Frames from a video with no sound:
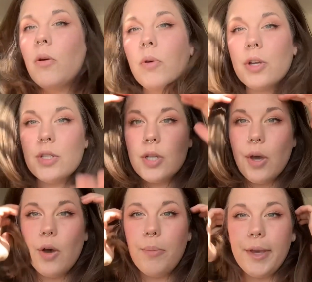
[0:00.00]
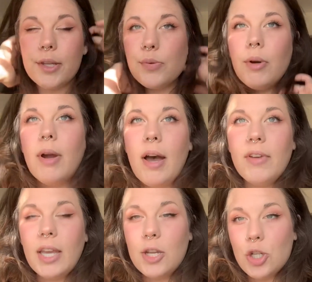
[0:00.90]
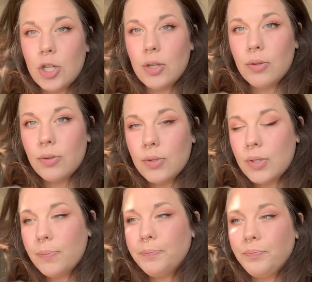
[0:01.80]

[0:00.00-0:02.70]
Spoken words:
we're good to go because we were having issues.